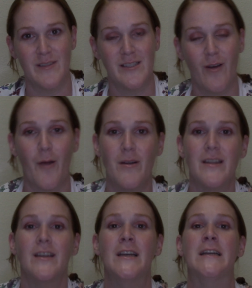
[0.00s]
And so I want
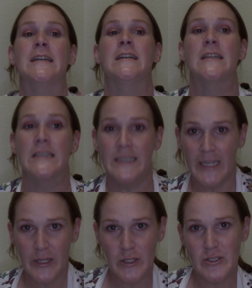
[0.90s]
to
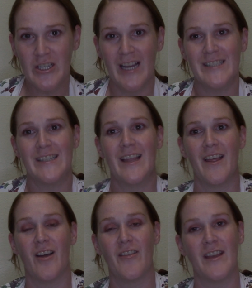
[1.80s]
include you guys in
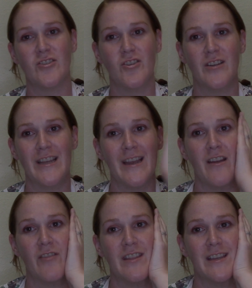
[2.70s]
on that journey and
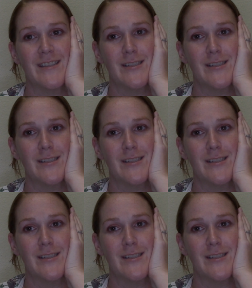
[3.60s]
everything.